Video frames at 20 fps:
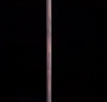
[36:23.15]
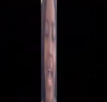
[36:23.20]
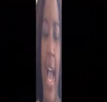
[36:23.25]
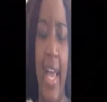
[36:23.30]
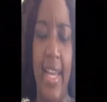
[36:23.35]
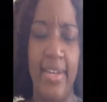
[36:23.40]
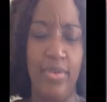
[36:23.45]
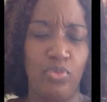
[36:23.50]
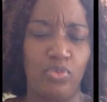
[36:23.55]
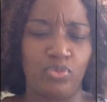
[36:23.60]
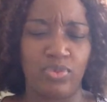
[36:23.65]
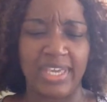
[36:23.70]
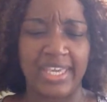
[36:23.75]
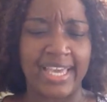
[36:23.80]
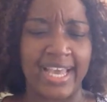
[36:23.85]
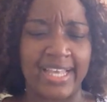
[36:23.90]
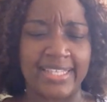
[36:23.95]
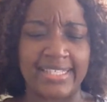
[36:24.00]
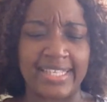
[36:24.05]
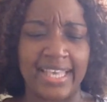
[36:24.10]
And we
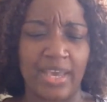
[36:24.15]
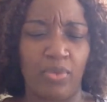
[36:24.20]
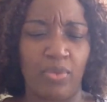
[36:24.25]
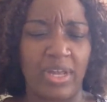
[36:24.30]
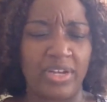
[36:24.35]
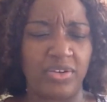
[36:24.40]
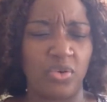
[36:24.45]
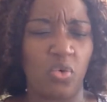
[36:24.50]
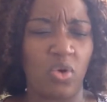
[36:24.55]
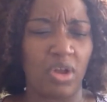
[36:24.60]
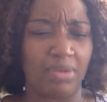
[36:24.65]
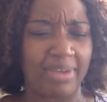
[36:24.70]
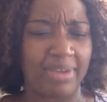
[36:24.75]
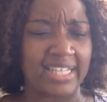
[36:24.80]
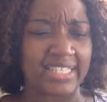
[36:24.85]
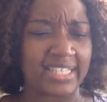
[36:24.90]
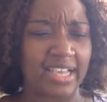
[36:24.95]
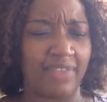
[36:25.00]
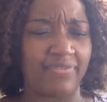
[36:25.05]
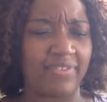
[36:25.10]
can say, well, the whole
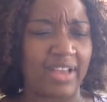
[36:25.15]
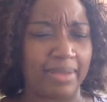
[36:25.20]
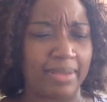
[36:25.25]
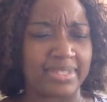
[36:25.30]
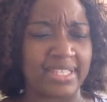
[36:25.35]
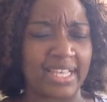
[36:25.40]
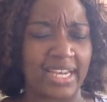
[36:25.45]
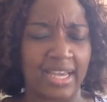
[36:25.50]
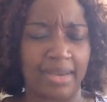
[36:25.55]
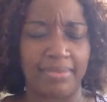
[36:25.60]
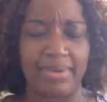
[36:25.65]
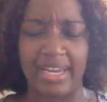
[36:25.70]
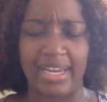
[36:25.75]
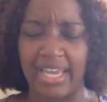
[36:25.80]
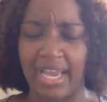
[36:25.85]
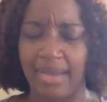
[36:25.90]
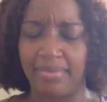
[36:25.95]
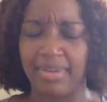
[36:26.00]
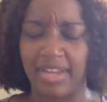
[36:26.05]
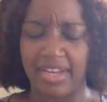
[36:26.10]
battle of Absalom and
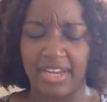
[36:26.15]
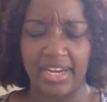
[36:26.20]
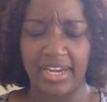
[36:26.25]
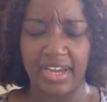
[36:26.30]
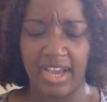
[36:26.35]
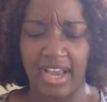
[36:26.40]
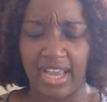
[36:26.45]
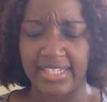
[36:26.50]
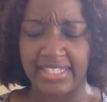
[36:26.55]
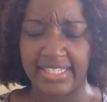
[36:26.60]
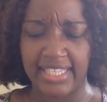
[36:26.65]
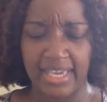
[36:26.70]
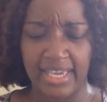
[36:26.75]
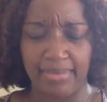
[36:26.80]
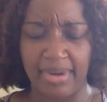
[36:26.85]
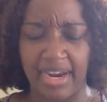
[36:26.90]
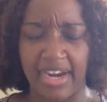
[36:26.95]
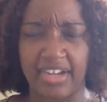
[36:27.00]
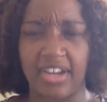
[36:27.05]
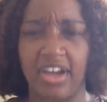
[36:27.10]
Amnon and, and
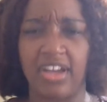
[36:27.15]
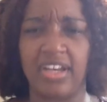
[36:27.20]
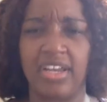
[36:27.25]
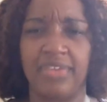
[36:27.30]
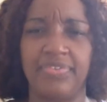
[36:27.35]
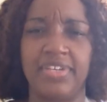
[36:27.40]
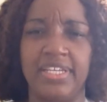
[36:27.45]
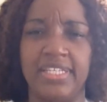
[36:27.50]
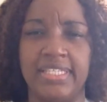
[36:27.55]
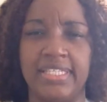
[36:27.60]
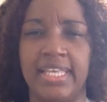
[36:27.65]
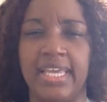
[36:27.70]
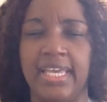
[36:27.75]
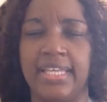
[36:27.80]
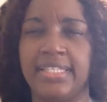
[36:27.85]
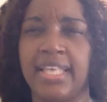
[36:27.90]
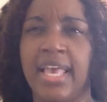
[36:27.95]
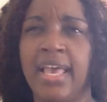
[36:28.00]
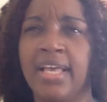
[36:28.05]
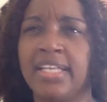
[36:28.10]
Tamar and all of these
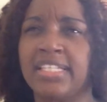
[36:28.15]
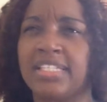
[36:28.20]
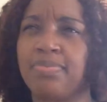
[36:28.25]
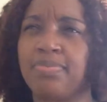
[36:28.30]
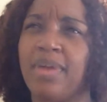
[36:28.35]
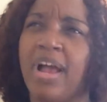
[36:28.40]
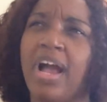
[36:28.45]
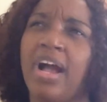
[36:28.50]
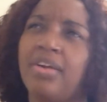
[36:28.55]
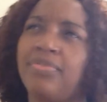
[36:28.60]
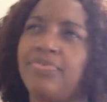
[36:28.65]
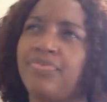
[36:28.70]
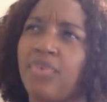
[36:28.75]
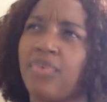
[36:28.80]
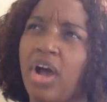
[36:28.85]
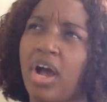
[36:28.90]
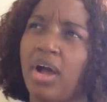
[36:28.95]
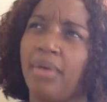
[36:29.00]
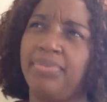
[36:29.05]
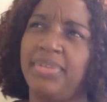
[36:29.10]
things sprang
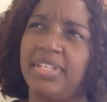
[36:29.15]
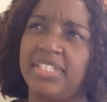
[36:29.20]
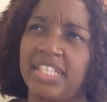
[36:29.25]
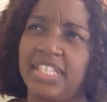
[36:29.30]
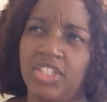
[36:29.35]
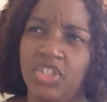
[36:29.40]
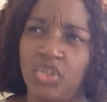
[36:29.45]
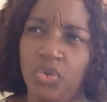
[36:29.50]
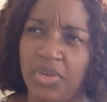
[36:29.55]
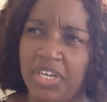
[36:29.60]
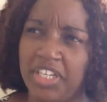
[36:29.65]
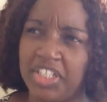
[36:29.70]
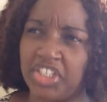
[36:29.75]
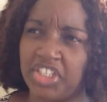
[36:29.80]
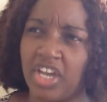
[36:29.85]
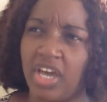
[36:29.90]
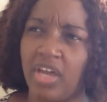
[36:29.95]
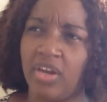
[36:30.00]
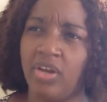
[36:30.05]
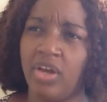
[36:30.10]
from the
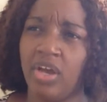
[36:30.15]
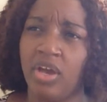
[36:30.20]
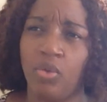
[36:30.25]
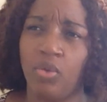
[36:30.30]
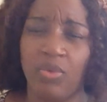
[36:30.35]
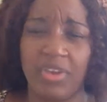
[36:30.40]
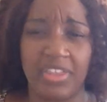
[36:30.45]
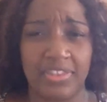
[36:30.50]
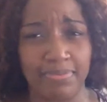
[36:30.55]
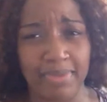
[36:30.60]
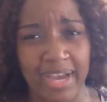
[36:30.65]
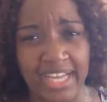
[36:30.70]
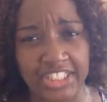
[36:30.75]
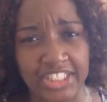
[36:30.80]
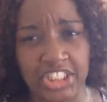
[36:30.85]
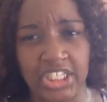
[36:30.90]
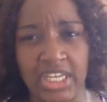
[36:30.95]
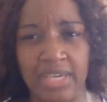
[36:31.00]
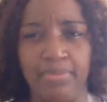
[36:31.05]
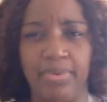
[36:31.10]
situation with
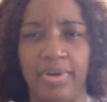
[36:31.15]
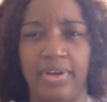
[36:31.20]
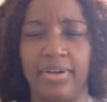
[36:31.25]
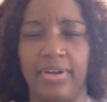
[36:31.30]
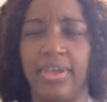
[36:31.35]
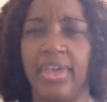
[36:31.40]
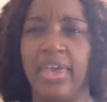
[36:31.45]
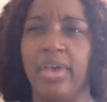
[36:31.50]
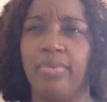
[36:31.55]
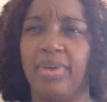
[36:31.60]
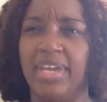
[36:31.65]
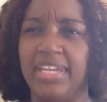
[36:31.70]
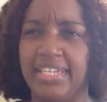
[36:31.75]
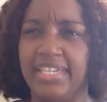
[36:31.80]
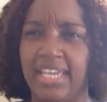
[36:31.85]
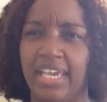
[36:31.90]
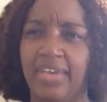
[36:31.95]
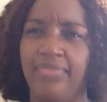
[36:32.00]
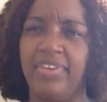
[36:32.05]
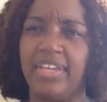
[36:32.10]
Bathsheba, when
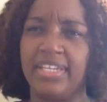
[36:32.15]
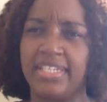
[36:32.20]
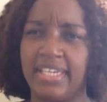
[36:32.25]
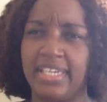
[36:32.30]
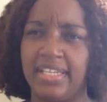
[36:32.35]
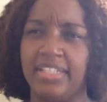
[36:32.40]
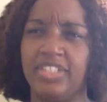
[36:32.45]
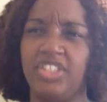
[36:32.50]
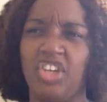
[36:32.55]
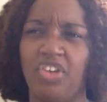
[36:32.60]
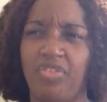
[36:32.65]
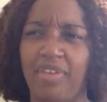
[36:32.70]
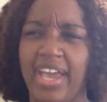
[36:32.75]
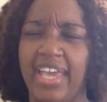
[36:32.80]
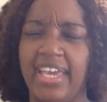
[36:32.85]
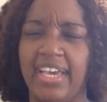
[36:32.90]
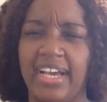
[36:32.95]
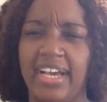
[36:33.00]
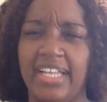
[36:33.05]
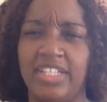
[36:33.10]
David killed
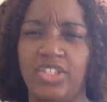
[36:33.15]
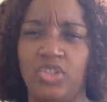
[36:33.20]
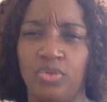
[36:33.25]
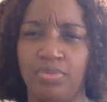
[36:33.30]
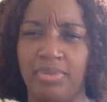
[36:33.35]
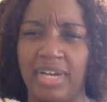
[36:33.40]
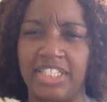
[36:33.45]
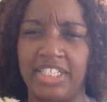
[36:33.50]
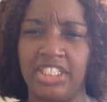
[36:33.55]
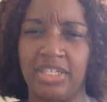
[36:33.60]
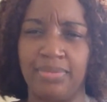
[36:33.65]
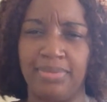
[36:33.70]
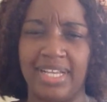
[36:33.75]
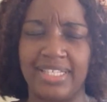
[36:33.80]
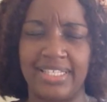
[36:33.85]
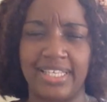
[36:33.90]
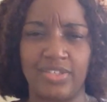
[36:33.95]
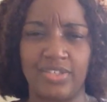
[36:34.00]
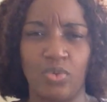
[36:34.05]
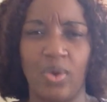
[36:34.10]
Uriah and took Bathsheba
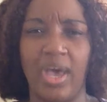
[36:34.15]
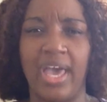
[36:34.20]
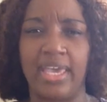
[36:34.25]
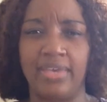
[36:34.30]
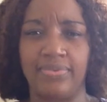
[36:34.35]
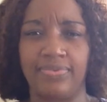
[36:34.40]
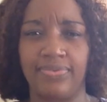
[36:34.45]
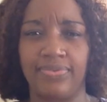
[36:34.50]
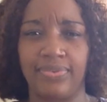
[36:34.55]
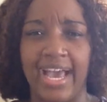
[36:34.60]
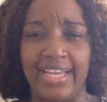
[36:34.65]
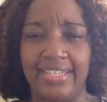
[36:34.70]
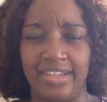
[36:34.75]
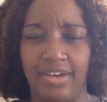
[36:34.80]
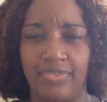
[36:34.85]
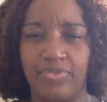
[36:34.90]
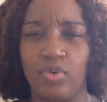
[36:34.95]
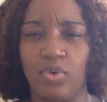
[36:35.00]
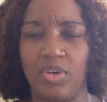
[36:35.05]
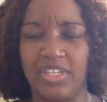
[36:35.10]
as his wife. And
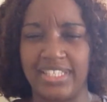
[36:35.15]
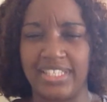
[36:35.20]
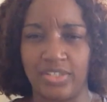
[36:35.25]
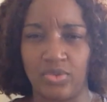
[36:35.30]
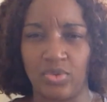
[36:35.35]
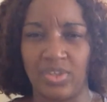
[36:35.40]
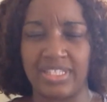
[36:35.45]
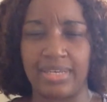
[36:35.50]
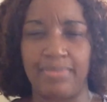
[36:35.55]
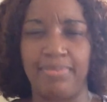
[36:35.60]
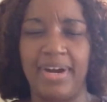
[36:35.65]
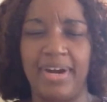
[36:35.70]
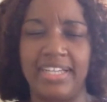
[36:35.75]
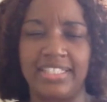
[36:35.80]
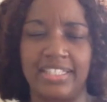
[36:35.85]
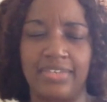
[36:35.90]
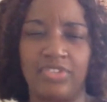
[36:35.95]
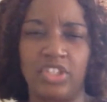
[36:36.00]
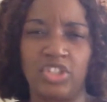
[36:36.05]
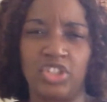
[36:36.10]
of course, this was a part
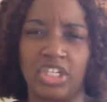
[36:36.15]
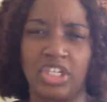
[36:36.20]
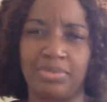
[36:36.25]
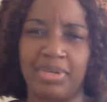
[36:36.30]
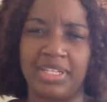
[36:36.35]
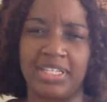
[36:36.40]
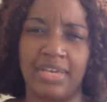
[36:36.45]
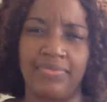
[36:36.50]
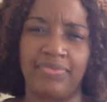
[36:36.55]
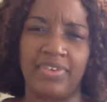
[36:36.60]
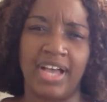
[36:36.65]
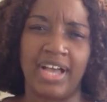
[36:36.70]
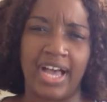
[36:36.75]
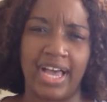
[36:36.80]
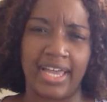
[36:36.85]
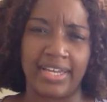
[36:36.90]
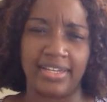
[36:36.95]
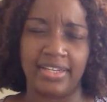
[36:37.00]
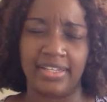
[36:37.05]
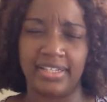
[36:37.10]
of the judgment of
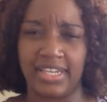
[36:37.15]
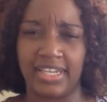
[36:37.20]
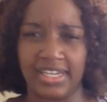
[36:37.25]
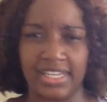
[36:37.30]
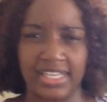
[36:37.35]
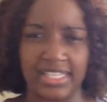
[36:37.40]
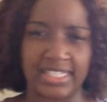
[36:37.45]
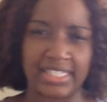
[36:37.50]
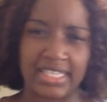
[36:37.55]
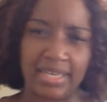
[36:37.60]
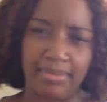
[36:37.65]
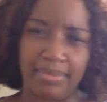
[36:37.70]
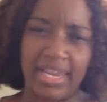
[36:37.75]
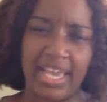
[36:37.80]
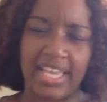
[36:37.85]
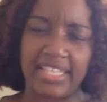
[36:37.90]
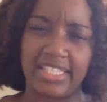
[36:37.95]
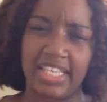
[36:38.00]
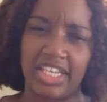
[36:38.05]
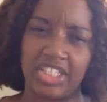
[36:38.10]
God, the
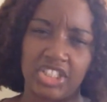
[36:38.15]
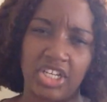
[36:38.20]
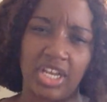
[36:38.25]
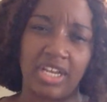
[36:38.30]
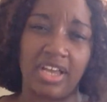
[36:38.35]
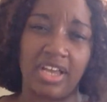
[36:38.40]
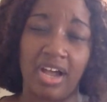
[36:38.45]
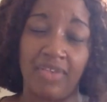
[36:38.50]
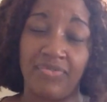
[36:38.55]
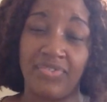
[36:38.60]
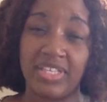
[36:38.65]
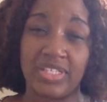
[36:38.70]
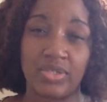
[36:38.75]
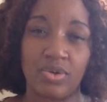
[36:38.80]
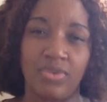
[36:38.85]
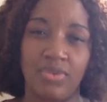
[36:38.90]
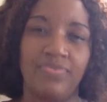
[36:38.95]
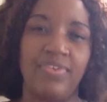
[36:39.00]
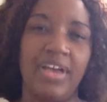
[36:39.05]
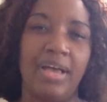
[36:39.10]
destabilization of his
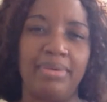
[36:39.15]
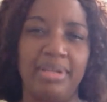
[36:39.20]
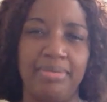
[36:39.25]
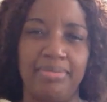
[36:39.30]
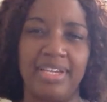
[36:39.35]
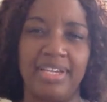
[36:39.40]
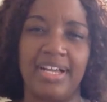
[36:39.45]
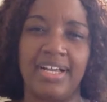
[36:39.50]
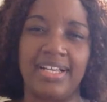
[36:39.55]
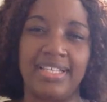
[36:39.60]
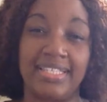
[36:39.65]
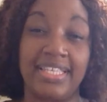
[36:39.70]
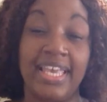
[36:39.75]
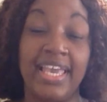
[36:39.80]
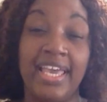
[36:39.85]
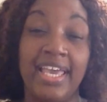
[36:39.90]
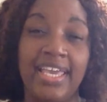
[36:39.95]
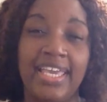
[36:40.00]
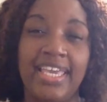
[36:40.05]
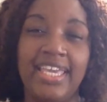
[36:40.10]
own family, because
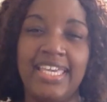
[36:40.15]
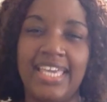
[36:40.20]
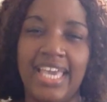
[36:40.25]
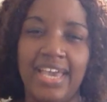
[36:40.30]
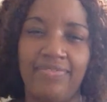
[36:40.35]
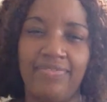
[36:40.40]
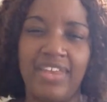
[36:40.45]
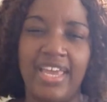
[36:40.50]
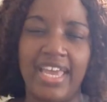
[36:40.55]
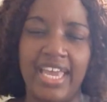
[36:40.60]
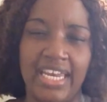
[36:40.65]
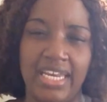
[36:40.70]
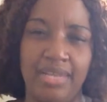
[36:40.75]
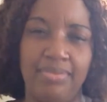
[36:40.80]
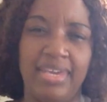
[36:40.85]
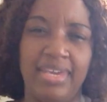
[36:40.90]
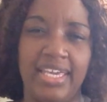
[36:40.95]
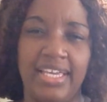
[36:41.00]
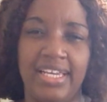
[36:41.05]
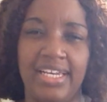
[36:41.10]
he gave the
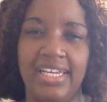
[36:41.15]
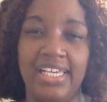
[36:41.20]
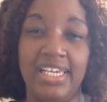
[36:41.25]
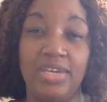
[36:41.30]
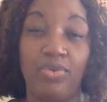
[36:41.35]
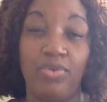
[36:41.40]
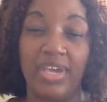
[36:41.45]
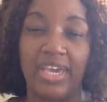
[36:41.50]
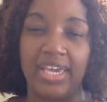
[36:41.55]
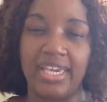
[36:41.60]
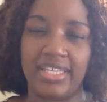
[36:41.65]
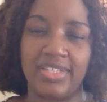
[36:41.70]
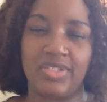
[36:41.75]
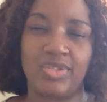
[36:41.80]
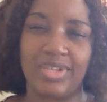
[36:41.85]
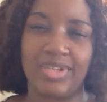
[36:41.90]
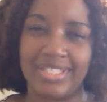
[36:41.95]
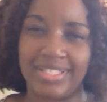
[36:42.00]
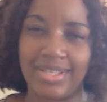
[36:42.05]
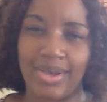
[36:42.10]
enemy leeway
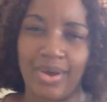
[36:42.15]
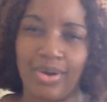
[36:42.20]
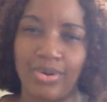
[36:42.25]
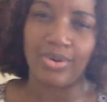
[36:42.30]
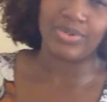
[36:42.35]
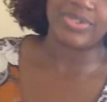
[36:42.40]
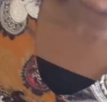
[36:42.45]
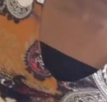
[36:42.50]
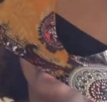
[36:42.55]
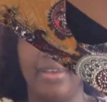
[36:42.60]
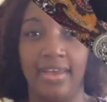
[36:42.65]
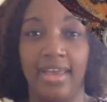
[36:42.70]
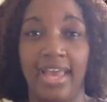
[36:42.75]
into his house.